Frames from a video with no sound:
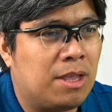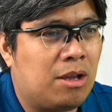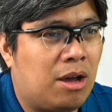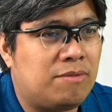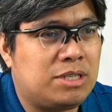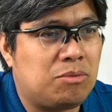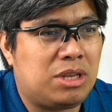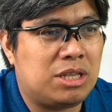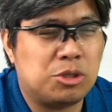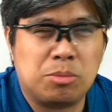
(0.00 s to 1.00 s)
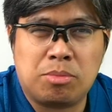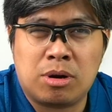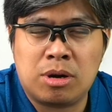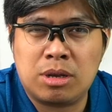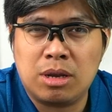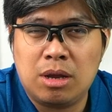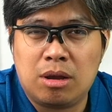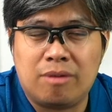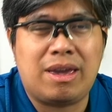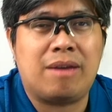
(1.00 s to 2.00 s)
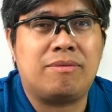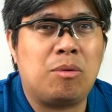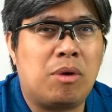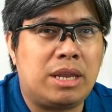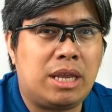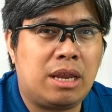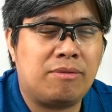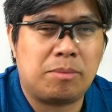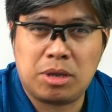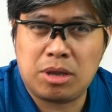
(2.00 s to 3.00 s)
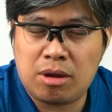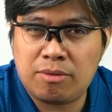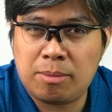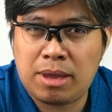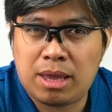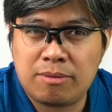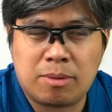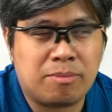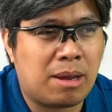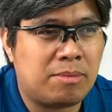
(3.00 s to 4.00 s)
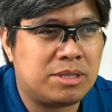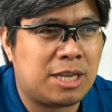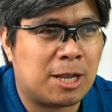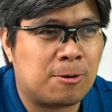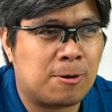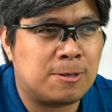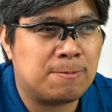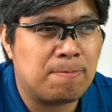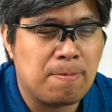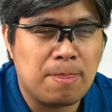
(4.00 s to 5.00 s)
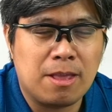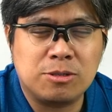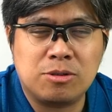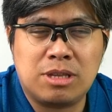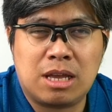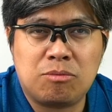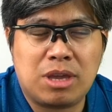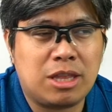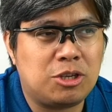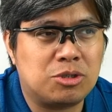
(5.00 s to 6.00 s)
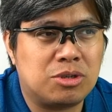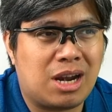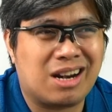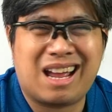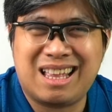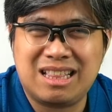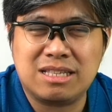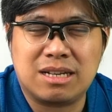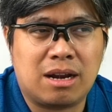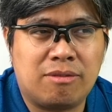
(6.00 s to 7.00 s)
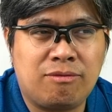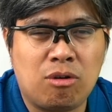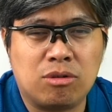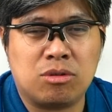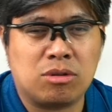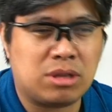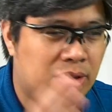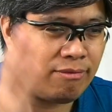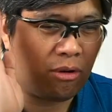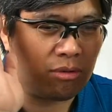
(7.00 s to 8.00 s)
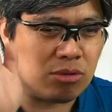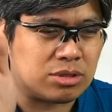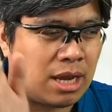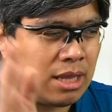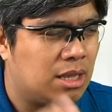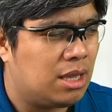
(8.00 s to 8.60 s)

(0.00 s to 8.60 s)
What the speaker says: Obviously we need the support of everyone here, from the government, from private sectors, so that we can ensure our athletes are totally focused, right?